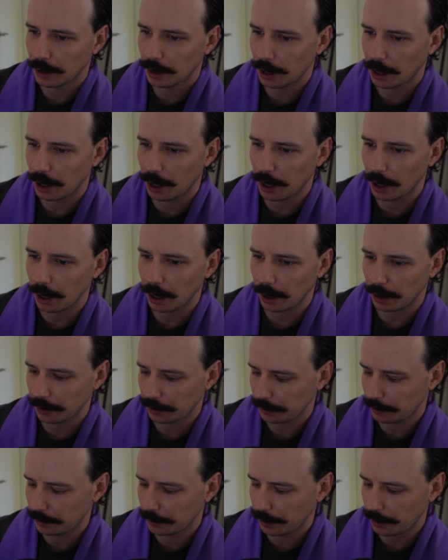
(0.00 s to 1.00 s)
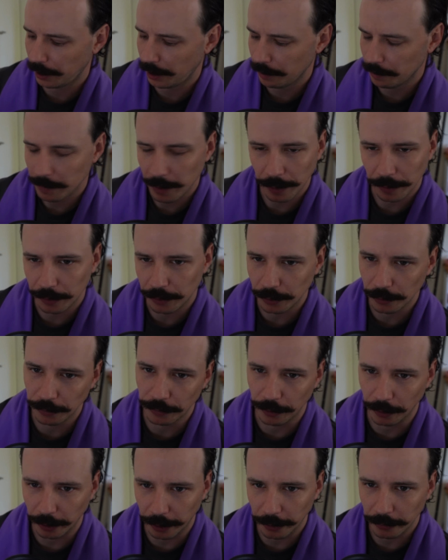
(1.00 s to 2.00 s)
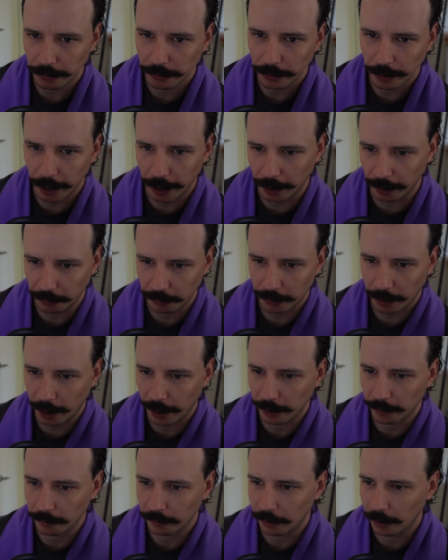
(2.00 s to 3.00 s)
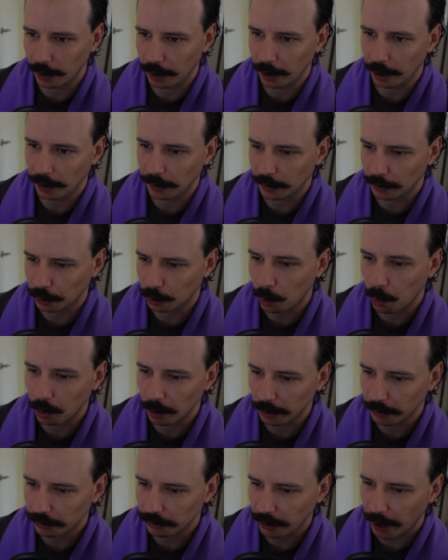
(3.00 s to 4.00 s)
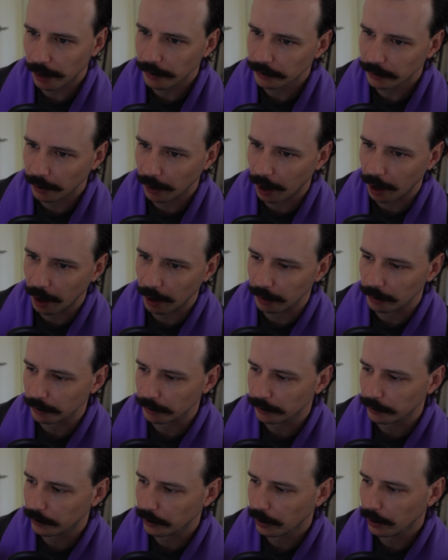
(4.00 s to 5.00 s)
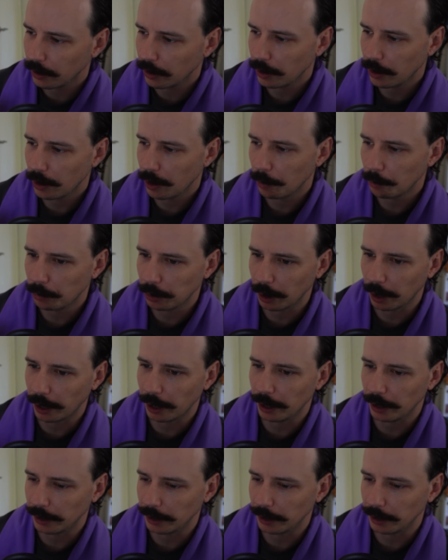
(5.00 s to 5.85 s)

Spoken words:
him and the 2 Furies as kind of the core set of playing